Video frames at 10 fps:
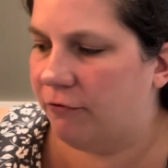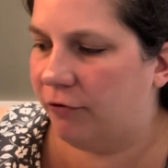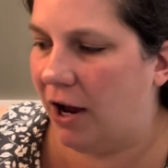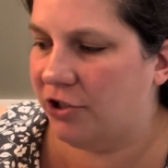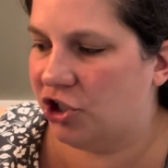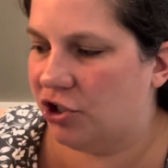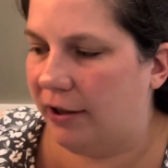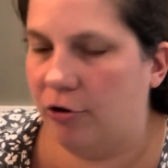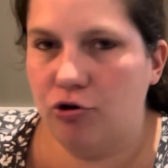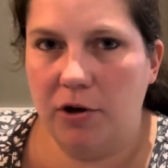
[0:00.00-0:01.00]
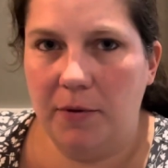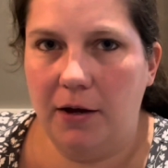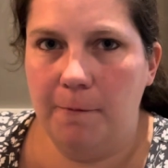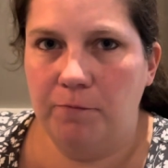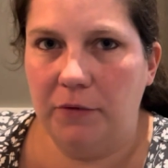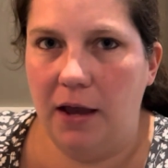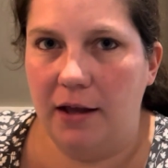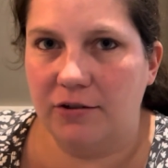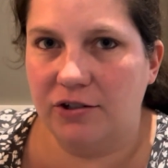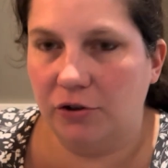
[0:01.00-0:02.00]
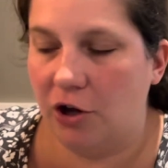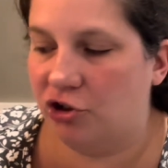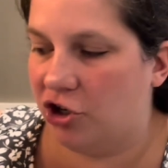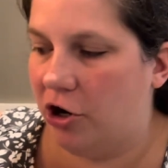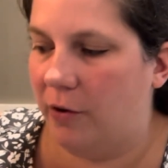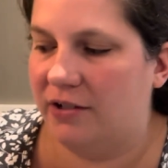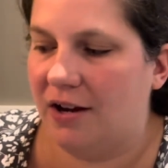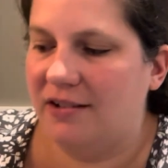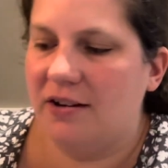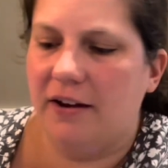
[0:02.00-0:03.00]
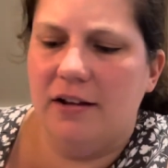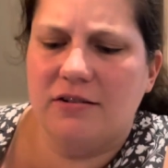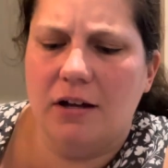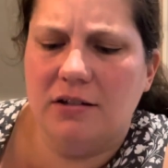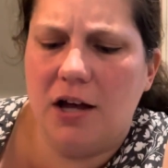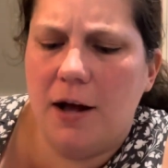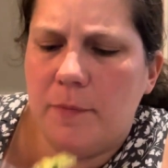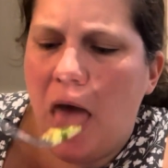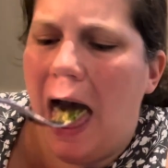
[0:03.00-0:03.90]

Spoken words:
fresh like crema and cilantro and diced onions on top.